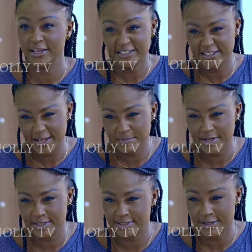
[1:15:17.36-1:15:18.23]
In 10
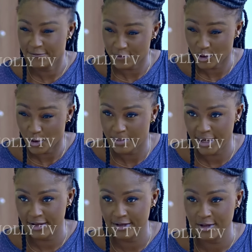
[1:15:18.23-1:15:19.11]
minutes, if you're not
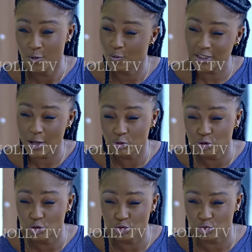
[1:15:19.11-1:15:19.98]
back, what I will
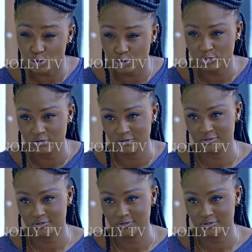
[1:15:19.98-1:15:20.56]
do to you,